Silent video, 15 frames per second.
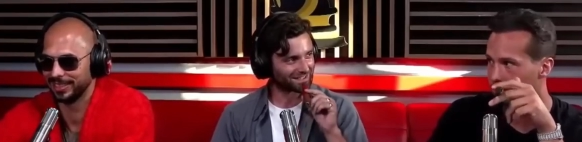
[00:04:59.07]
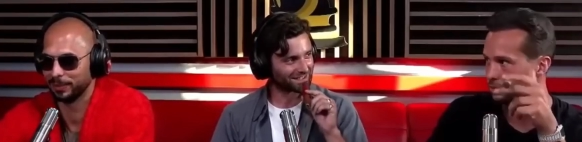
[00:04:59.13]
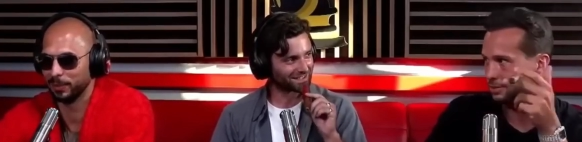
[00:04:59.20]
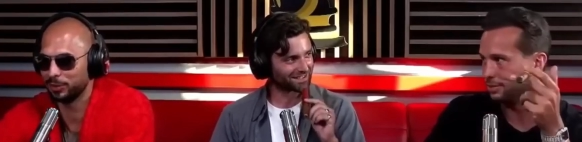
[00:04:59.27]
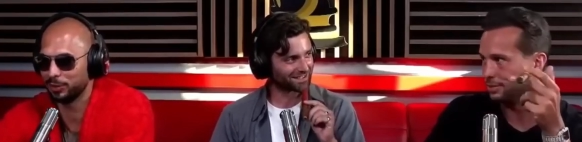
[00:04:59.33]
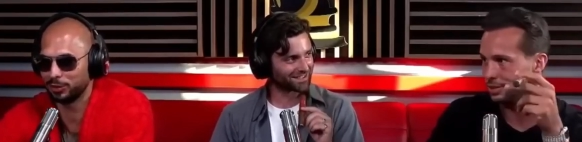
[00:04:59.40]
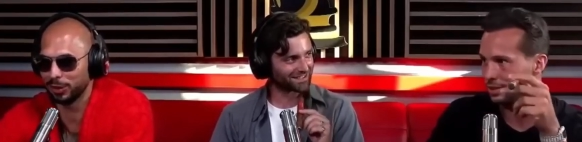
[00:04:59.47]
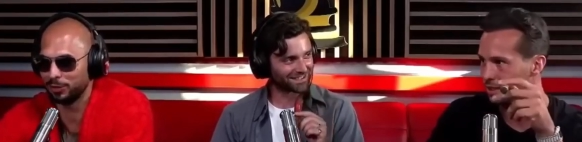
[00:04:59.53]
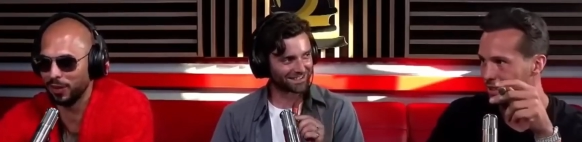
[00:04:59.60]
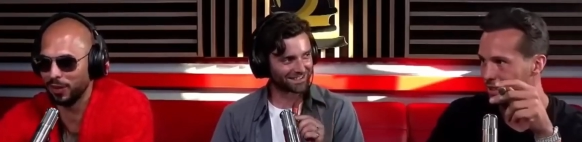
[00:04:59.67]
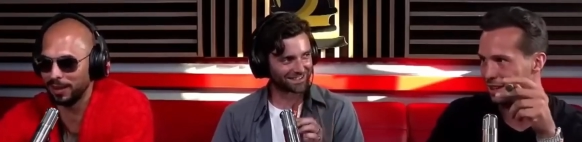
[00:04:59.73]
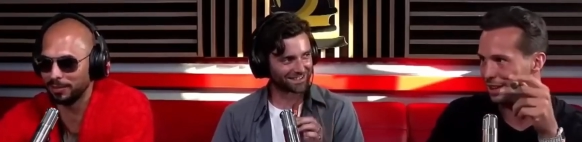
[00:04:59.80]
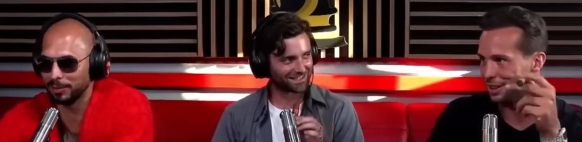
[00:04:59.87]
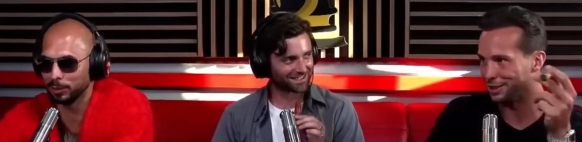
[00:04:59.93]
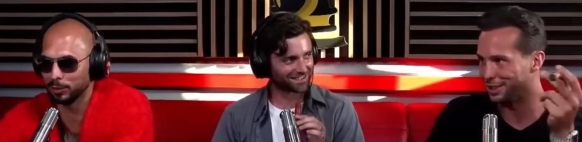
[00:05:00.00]
Speaker 1: once you said five,
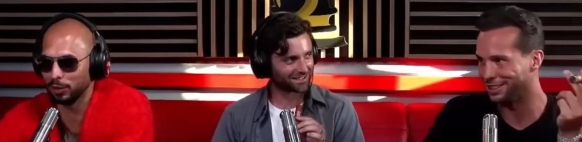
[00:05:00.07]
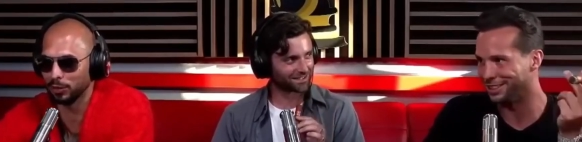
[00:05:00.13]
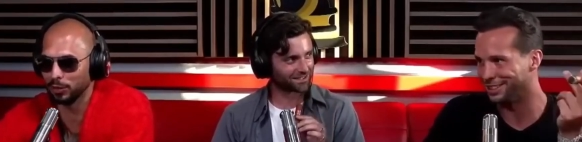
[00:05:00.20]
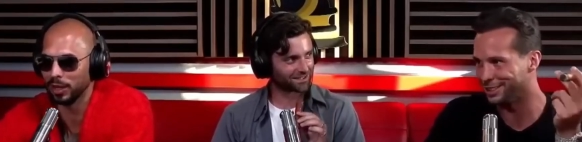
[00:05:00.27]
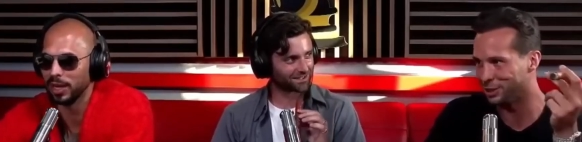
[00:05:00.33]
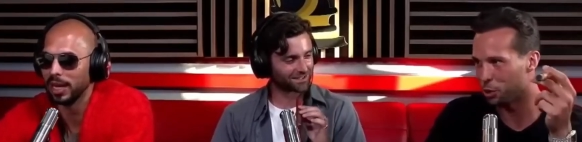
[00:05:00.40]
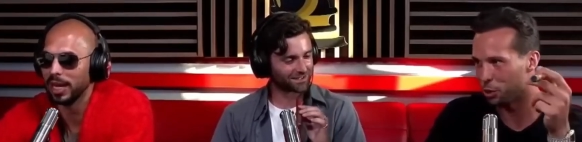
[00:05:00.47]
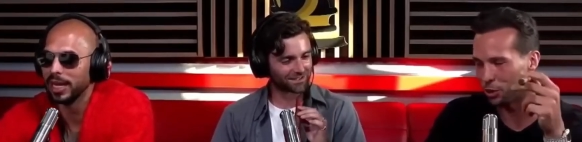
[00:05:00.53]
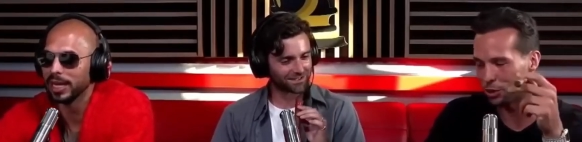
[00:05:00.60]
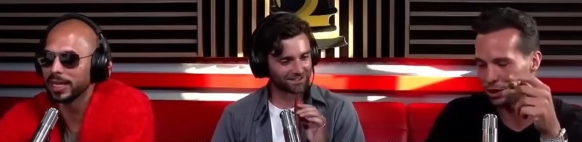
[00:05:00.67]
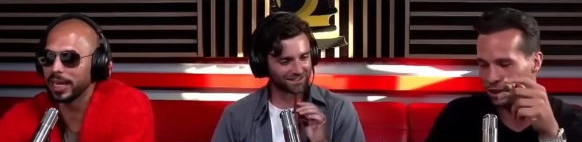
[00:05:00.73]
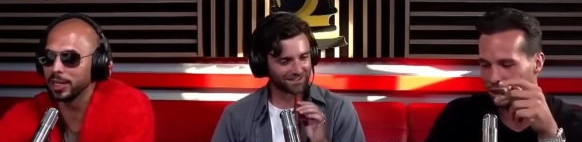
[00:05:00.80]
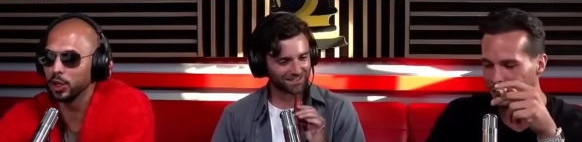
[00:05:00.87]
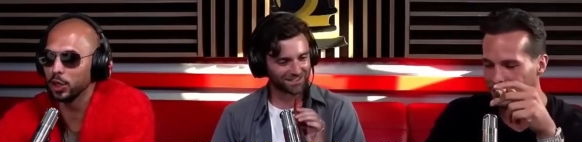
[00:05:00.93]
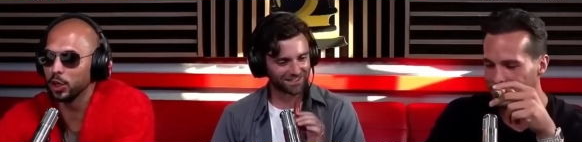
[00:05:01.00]
yeah, it was over. Short.
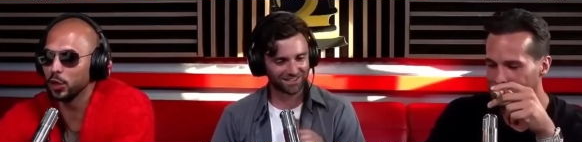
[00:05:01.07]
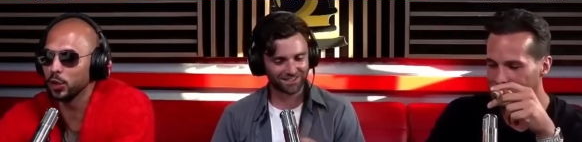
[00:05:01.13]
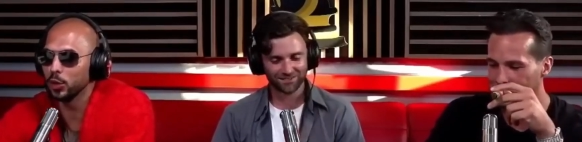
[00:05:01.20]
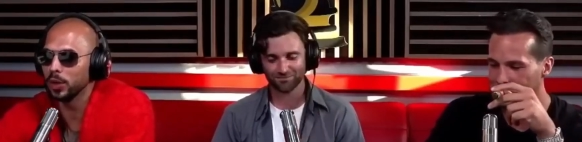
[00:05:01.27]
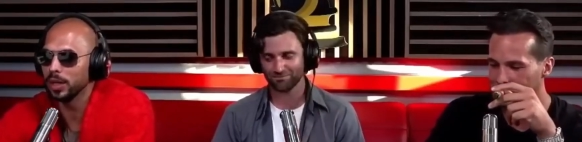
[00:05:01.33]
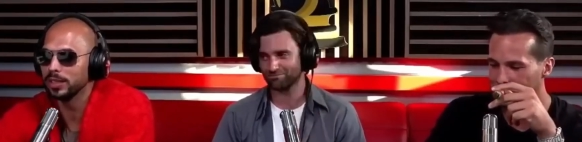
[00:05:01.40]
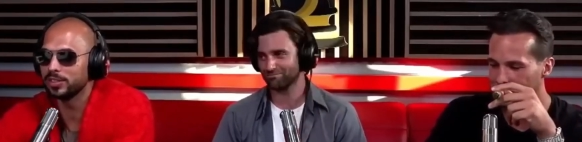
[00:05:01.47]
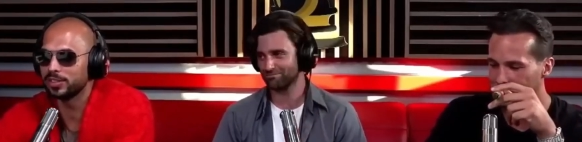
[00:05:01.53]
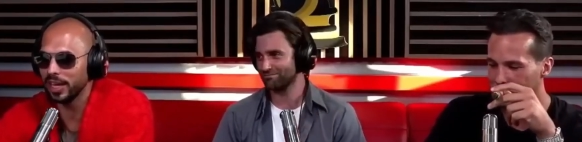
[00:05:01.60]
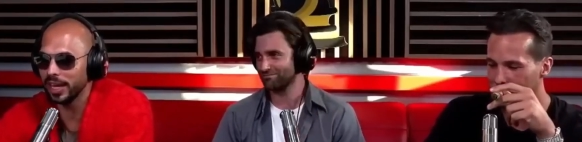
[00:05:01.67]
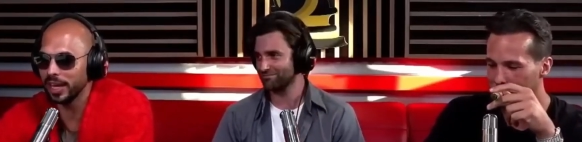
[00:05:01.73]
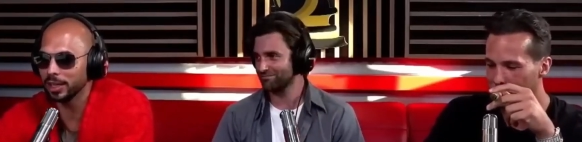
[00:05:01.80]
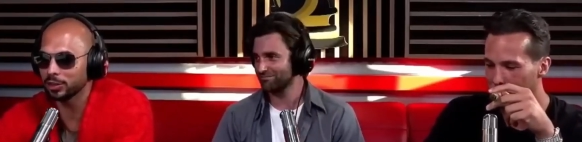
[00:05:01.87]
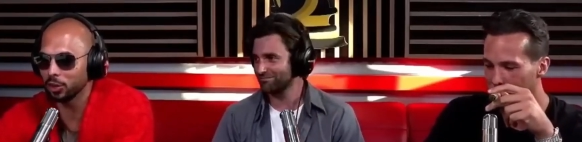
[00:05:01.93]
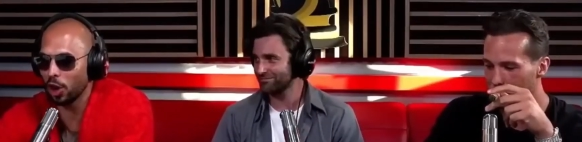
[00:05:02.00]
Can you sing
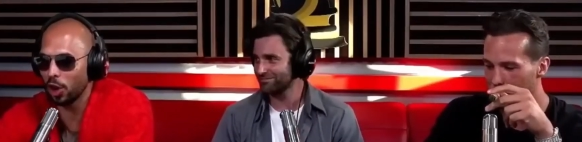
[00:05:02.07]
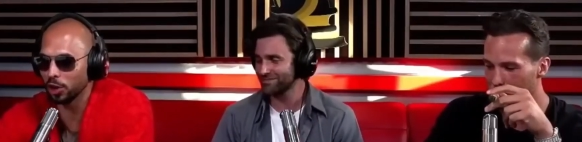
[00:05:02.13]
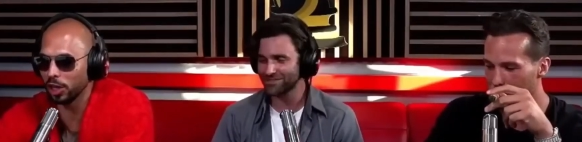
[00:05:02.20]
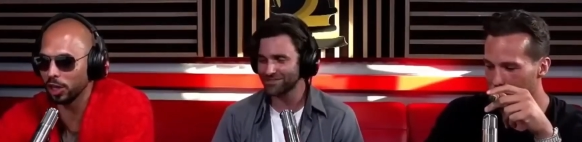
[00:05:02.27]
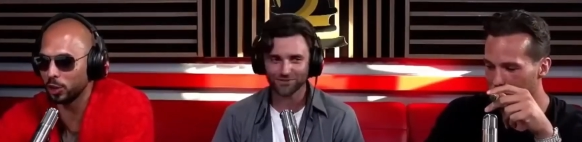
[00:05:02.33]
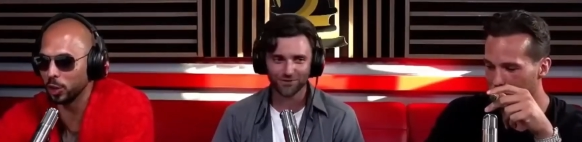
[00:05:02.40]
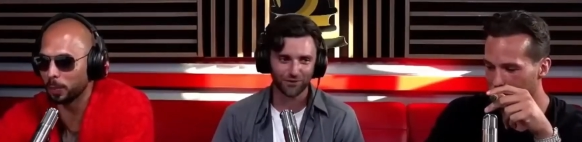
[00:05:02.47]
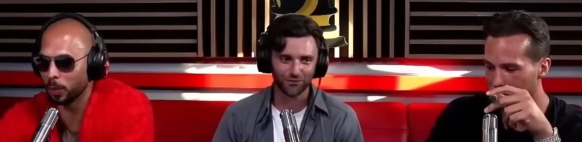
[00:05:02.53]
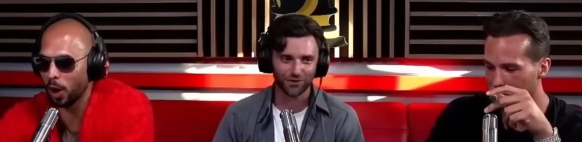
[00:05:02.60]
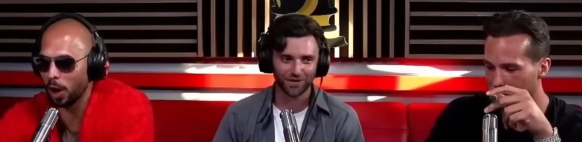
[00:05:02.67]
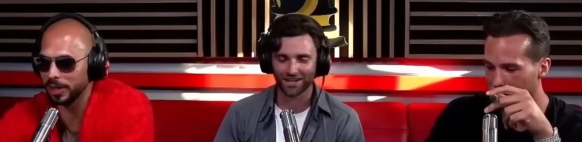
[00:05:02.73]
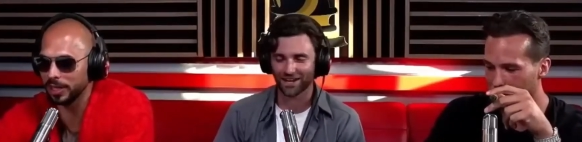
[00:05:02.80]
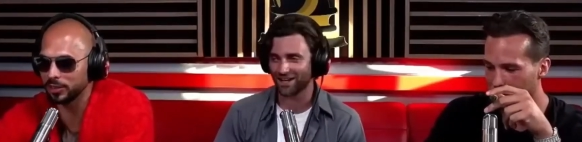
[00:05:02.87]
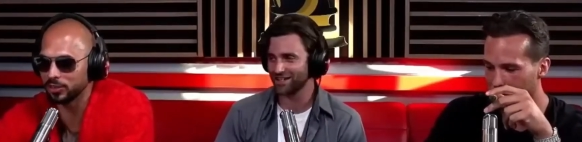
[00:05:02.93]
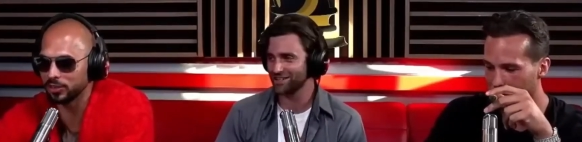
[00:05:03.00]
a song like you
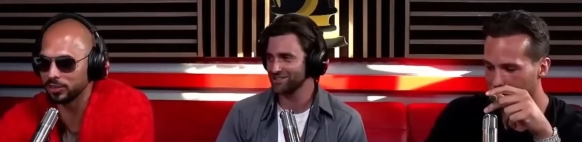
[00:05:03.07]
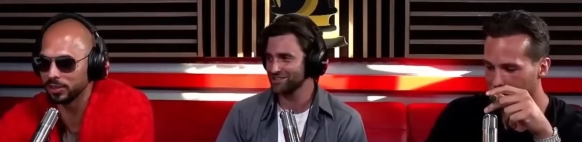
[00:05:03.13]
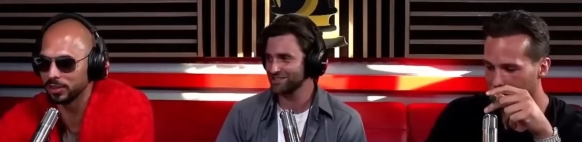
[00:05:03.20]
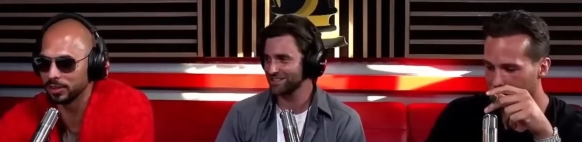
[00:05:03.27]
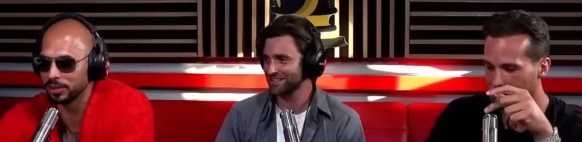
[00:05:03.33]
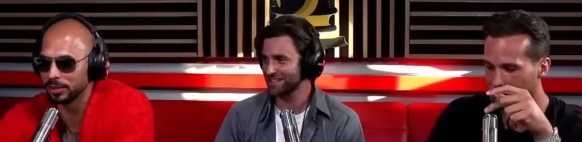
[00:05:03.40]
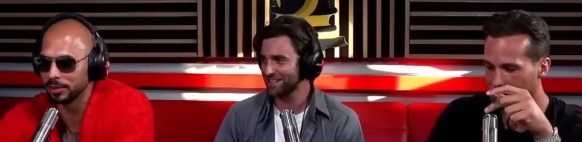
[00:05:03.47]
promised? Nice.